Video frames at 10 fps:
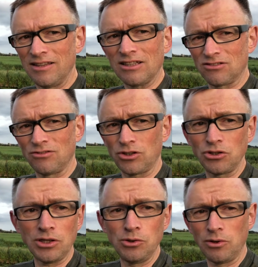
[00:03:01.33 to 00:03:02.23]
that's what you
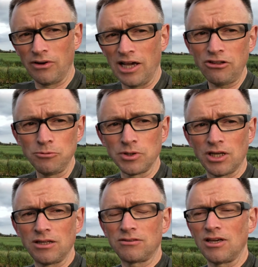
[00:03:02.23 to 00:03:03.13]
can do in relational
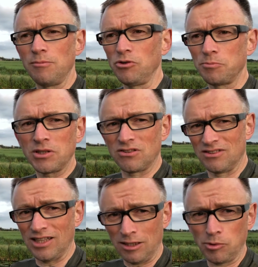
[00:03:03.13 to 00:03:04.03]
tables. But
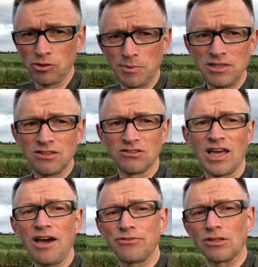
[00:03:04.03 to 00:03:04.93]
DynamoDB doesn't
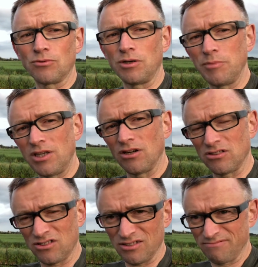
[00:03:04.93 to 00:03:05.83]
have that one
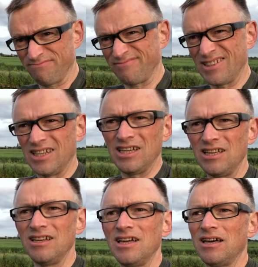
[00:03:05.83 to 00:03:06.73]
because
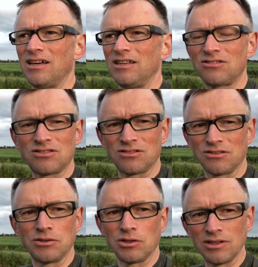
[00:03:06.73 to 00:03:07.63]
it's
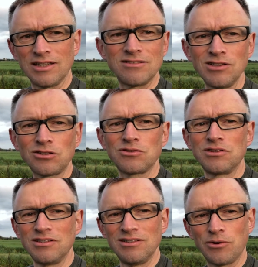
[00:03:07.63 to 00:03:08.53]
not
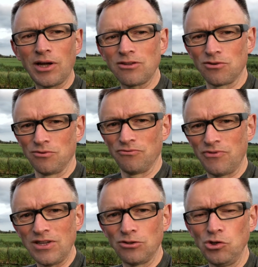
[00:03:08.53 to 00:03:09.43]
the right
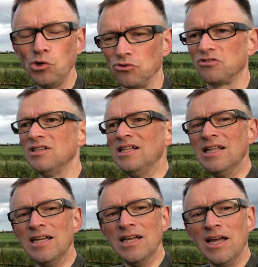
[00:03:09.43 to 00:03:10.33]
thing to use.
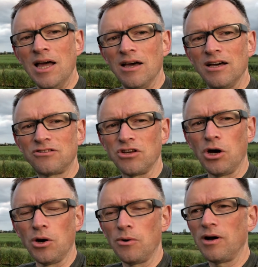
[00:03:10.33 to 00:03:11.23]

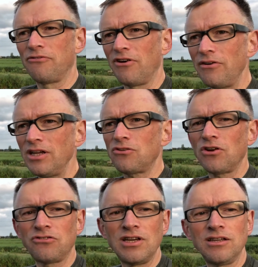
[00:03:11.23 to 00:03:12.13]
So very
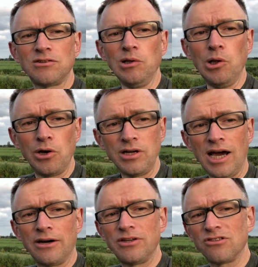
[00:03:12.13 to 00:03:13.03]
interesting to learn
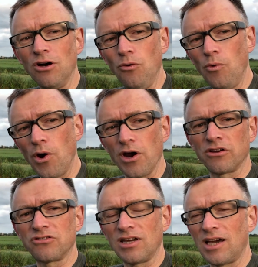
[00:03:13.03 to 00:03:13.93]
how this all
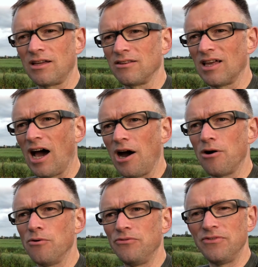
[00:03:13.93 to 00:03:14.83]
works and how,